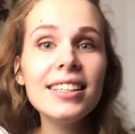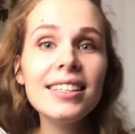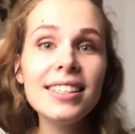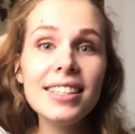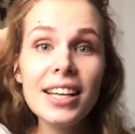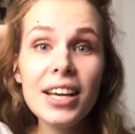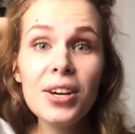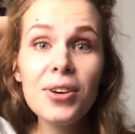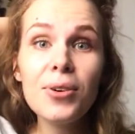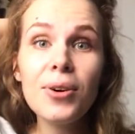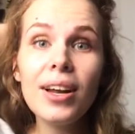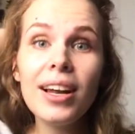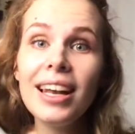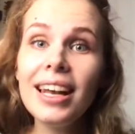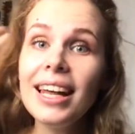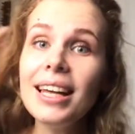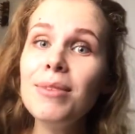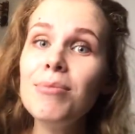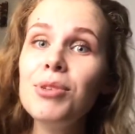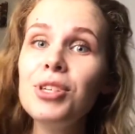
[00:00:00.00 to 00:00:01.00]
So
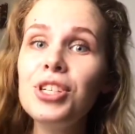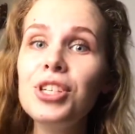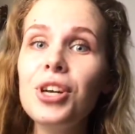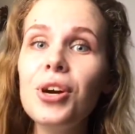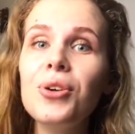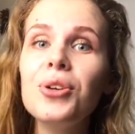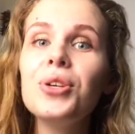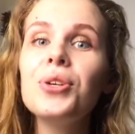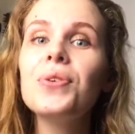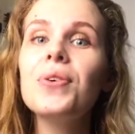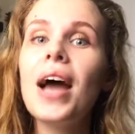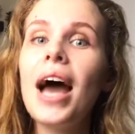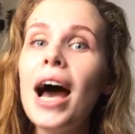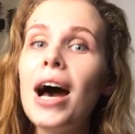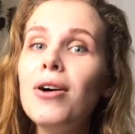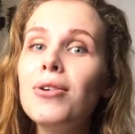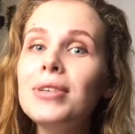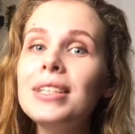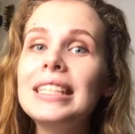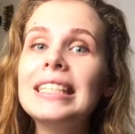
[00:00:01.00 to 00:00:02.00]
let me show you
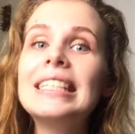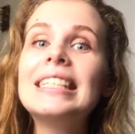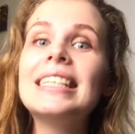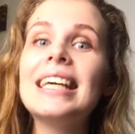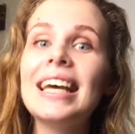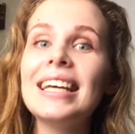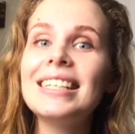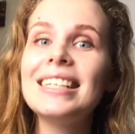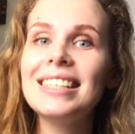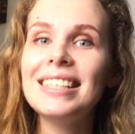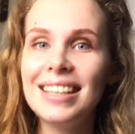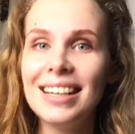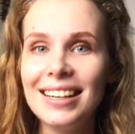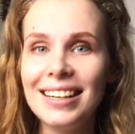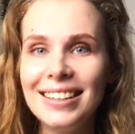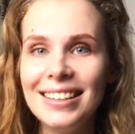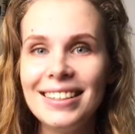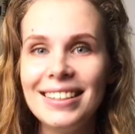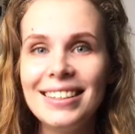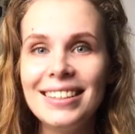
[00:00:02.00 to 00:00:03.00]
how it is getting
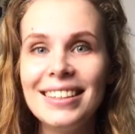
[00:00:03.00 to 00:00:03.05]
done.